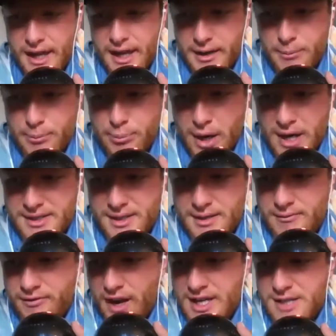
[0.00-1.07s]
a
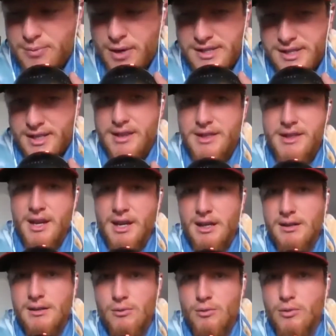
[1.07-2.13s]
president vice president
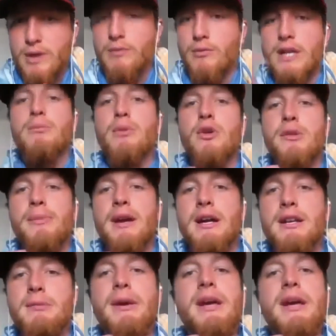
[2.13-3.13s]
thing, we could both be on debate